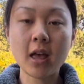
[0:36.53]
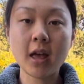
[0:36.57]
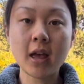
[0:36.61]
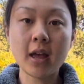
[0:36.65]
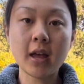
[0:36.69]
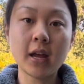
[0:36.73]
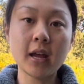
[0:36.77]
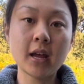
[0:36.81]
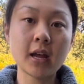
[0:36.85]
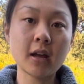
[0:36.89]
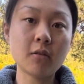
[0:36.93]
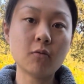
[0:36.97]

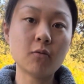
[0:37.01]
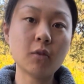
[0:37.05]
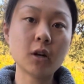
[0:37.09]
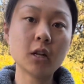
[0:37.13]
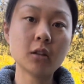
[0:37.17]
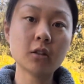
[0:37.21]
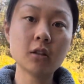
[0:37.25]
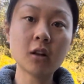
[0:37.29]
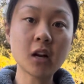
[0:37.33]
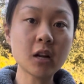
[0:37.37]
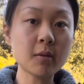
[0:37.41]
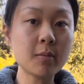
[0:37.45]
And when a
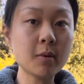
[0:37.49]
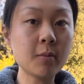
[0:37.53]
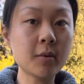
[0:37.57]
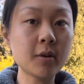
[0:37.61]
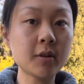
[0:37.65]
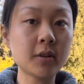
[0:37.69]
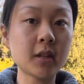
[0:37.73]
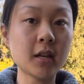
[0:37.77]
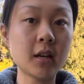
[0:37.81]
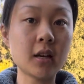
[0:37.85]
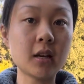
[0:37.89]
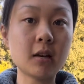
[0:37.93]
lot of people
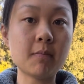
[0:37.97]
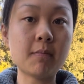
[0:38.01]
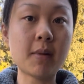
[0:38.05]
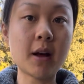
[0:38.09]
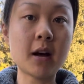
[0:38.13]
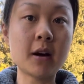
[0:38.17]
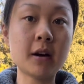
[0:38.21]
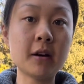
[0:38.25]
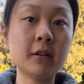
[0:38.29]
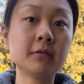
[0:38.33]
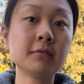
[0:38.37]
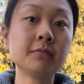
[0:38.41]
think
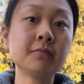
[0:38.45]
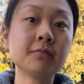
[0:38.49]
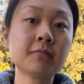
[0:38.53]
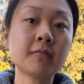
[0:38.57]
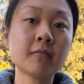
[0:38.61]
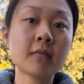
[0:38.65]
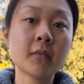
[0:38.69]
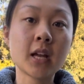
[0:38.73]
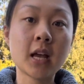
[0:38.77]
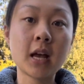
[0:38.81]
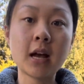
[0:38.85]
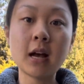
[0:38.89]
about
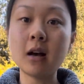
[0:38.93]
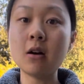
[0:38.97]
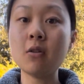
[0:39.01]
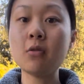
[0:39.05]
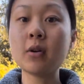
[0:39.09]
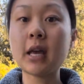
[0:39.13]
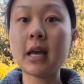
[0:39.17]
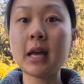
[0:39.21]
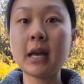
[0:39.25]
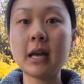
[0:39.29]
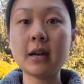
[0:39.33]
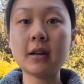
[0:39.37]
how
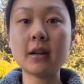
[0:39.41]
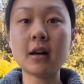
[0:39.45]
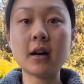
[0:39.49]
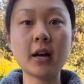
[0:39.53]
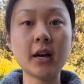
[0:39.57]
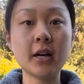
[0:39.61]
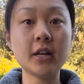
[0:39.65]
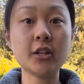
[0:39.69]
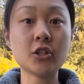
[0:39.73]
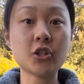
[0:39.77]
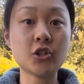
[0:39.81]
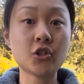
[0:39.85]
can
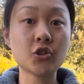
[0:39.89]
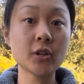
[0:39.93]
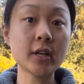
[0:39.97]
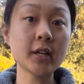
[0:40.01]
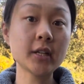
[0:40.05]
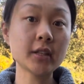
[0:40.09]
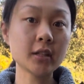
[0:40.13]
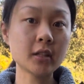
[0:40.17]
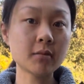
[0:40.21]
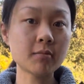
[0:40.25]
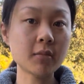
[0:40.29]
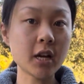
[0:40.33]
I
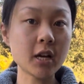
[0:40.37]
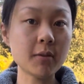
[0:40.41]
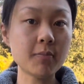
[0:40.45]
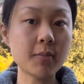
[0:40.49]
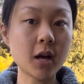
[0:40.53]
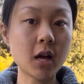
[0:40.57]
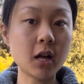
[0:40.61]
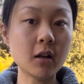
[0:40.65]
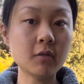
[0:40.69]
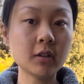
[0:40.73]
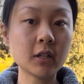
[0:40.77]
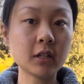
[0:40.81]
strengthen my
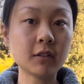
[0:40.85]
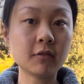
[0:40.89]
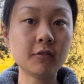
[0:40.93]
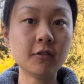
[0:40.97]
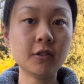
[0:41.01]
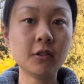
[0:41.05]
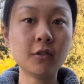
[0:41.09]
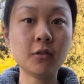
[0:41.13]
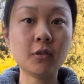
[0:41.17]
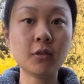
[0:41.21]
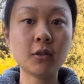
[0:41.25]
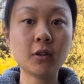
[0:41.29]
pelvic
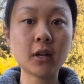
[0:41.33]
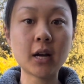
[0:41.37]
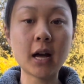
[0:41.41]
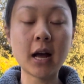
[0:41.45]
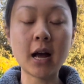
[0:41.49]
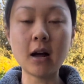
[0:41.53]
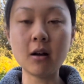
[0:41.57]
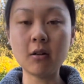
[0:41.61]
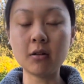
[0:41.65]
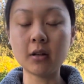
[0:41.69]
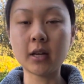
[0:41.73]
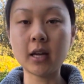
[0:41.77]
floor,
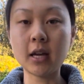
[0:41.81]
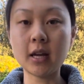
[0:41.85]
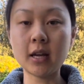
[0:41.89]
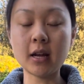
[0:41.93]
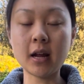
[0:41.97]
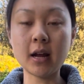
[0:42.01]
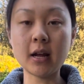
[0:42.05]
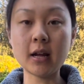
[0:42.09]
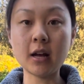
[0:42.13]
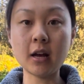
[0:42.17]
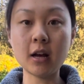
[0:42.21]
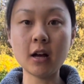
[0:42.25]
how can
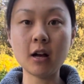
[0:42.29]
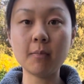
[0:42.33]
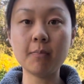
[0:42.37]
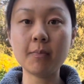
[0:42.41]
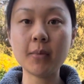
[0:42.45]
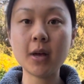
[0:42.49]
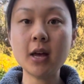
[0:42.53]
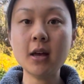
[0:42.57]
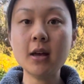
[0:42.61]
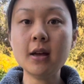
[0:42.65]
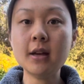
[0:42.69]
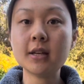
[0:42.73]
I help
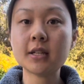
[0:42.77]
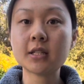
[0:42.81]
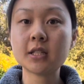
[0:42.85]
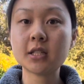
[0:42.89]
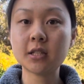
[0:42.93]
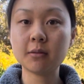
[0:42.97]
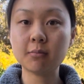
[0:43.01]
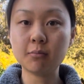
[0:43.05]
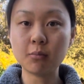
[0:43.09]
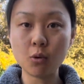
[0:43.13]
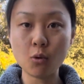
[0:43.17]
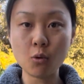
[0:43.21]

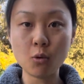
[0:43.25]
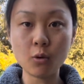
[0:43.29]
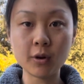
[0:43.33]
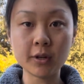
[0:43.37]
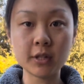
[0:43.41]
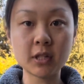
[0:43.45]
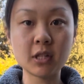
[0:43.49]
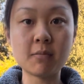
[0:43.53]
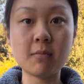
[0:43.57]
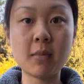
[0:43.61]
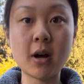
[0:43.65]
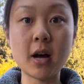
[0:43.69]

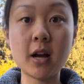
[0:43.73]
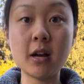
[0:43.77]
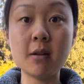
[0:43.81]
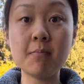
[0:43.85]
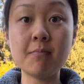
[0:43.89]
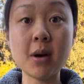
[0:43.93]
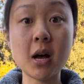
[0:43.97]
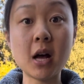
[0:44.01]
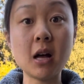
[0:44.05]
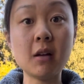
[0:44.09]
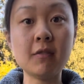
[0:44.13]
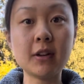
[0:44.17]
support my
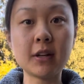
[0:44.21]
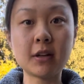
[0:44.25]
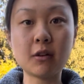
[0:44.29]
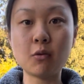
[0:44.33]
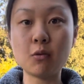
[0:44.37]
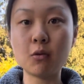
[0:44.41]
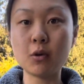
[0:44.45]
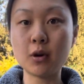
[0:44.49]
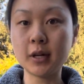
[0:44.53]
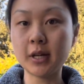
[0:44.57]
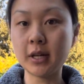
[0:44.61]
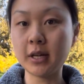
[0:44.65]
pelvic
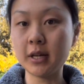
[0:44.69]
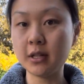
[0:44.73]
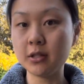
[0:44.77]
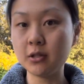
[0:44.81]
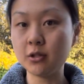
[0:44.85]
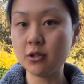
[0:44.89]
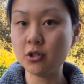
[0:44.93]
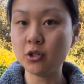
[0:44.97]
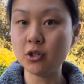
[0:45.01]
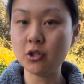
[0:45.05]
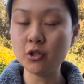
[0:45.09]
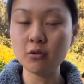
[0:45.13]

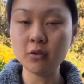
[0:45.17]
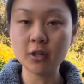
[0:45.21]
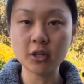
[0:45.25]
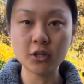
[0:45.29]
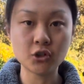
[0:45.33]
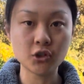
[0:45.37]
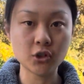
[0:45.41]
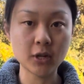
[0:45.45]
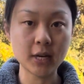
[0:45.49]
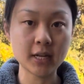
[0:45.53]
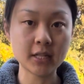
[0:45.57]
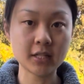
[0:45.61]
organs to
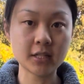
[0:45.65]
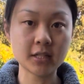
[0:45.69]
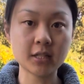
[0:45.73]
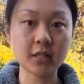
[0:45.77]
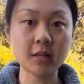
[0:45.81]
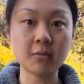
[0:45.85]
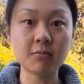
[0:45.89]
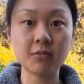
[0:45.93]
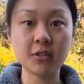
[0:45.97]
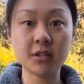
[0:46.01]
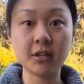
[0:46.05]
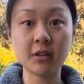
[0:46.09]
address
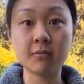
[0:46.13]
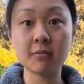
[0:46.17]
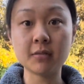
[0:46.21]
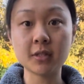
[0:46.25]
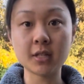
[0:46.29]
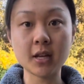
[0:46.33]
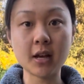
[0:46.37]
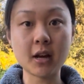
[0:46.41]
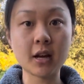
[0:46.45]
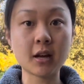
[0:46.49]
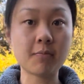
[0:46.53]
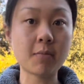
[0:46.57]
symptoms
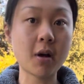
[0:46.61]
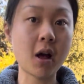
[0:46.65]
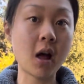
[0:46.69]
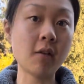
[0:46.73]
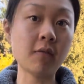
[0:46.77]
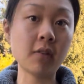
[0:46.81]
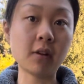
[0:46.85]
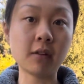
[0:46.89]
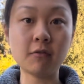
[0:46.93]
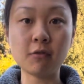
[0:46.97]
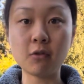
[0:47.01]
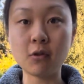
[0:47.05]
like
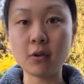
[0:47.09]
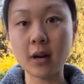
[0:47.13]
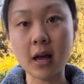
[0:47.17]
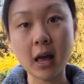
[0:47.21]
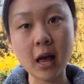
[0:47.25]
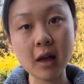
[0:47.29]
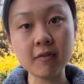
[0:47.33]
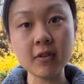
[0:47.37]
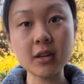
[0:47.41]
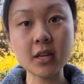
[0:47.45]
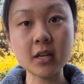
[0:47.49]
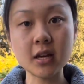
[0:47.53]
pelvic floor
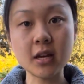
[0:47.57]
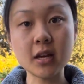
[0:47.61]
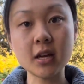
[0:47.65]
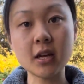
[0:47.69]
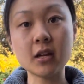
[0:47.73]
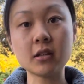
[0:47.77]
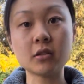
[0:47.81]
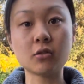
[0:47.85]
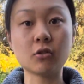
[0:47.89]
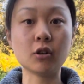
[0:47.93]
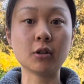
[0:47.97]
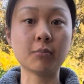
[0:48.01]

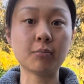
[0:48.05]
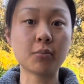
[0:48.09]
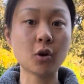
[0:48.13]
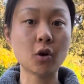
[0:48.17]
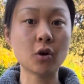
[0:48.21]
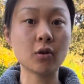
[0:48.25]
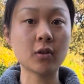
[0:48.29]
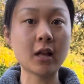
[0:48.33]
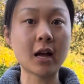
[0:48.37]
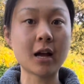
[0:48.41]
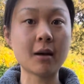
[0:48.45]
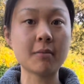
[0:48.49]
heaviness or
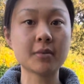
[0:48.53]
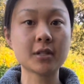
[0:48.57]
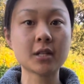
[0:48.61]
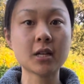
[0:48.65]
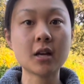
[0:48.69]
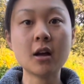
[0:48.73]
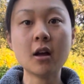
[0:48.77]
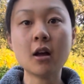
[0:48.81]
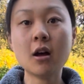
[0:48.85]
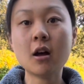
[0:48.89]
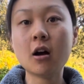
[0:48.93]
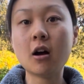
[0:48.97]
prolapse,
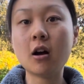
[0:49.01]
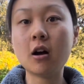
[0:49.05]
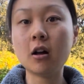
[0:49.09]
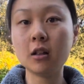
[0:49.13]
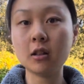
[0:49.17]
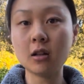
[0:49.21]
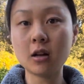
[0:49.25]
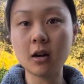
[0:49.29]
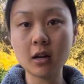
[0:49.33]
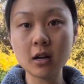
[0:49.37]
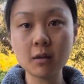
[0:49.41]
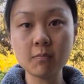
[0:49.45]
a
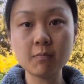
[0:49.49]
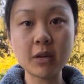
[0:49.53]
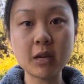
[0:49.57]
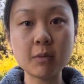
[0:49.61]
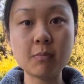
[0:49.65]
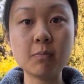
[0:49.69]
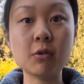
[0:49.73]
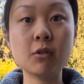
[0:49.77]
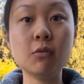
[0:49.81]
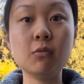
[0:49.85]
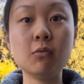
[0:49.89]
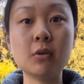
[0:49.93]
lot of
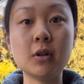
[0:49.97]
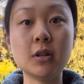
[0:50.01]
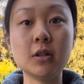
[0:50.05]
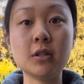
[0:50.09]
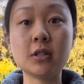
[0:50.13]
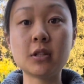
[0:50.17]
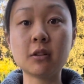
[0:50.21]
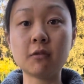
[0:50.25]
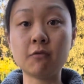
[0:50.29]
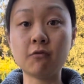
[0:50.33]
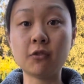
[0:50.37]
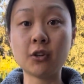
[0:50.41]
people will
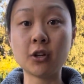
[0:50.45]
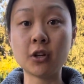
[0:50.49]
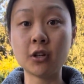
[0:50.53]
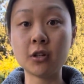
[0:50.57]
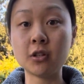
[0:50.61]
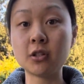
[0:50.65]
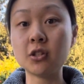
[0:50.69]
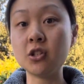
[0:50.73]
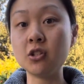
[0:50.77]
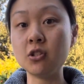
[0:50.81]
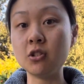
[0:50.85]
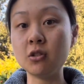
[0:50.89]
defer
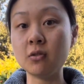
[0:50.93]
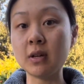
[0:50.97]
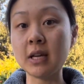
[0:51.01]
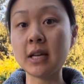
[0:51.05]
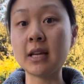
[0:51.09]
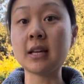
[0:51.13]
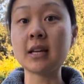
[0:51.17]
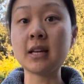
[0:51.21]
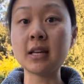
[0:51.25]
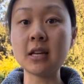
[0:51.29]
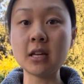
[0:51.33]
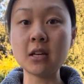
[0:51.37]
to doing
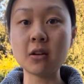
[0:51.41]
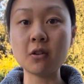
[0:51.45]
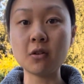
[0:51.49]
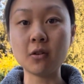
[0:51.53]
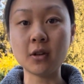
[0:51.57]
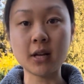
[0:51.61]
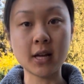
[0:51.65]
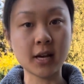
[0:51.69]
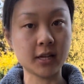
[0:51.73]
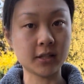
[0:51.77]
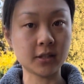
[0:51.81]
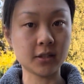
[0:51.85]
Kegel
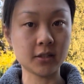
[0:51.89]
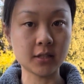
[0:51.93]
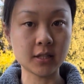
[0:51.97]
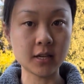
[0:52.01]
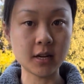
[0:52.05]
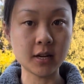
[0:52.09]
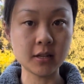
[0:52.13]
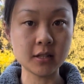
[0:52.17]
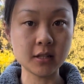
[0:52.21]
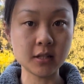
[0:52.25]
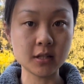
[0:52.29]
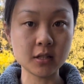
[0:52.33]

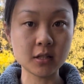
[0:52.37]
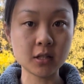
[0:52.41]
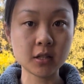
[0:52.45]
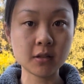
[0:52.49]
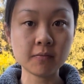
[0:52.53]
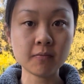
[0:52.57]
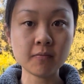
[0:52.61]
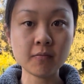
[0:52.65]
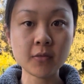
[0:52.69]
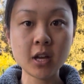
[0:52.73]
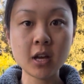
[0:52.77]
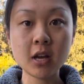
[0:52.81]
exercises,
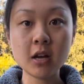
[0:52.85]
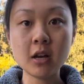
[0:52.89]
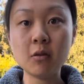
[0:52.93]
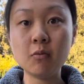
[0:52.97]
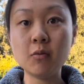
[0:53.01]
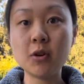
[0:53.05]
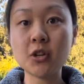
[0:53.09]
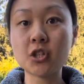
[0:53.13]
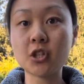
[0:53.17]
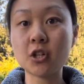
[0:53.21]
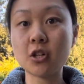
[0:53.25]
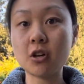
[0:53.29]

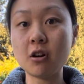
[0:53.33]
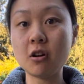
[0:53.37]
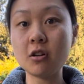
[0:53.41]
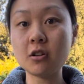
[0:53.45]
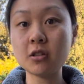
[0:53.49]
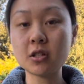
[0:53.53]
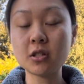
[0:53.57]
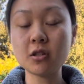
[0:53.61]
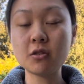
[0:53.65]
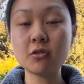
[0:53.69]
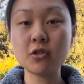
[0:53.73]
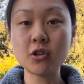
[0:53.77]
which are
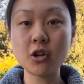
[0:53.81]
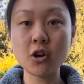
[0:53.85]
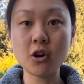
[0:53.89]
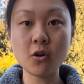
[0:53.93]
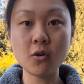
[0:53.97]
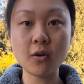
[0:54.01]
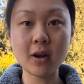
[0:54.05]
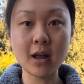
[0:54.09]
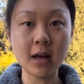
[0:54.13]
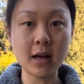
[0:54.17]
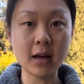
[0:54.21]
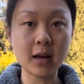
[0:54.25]
also
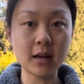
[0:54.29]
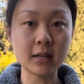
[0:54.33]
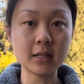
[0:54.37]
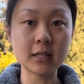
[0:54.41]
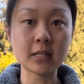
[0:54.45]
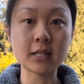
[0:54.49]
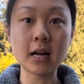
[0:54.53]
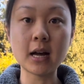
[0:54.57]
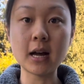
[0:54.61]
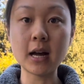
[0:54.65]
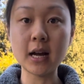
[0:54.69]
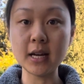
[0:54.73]
known as
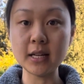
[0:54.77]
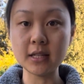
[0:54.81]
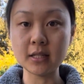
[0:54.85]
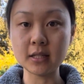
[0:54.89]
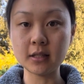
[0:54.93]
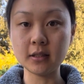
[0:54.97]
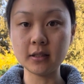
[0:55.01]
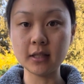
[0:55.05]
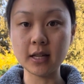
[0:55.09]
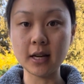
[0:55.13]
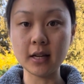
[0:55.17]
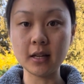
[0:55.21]

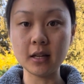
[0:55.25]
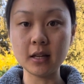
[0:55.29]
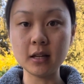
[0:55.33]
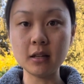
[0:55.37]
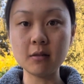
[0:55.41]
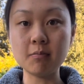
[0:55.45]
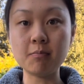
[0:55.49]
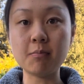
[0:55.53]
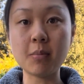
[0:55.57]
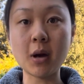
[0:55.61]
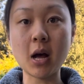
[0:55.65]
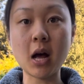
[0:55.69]
isolated
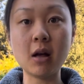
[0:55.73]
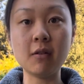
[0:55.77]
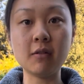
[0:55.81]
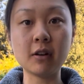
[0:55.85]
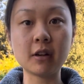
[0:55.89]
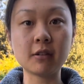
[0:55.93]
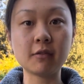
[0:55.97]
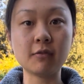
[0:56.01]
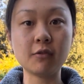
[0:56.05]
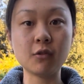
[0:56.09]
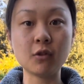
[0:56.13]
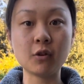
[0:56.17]
pelvic
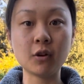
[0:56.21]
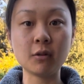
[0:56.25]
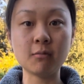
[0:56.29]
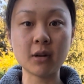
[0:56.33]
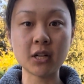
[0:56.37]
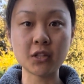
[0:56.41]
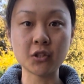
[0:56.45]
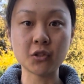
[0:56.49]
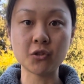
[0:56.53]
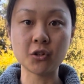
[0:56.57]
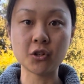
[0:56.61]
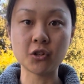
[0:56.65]
floor
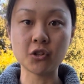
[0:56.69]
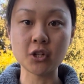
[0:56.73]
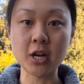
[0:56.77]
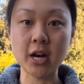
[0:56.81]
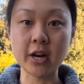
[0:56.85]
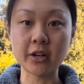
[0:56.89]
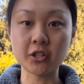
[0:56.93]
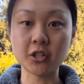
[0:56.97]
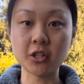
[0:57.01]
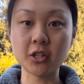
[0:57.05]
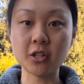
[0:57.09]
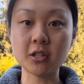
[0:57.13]
muscle
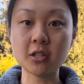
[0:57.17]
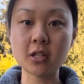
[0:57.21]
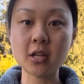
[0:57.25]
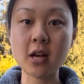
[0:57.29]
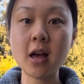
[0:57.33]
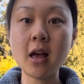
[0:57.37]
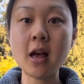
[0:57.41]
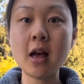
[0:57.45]
contractions.